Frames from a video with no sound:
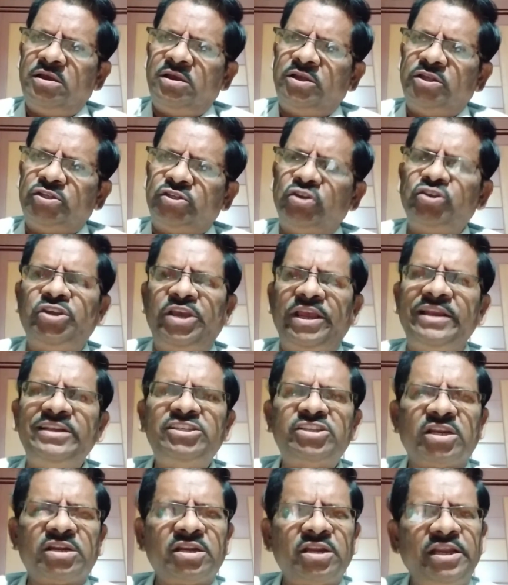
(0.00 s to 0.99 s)
So
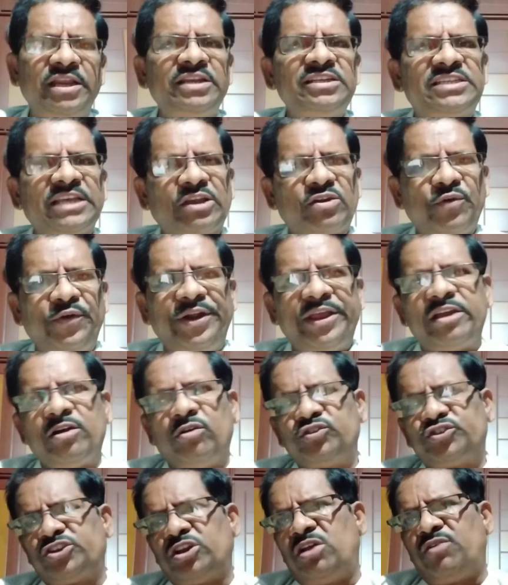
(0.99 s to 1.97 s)
in Security
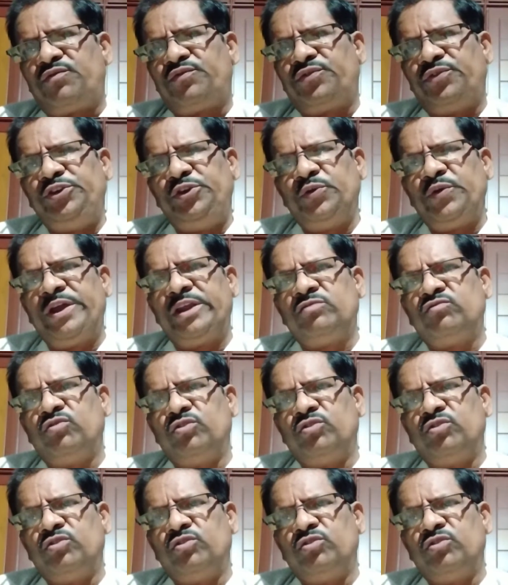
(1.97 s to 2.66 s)
Council of League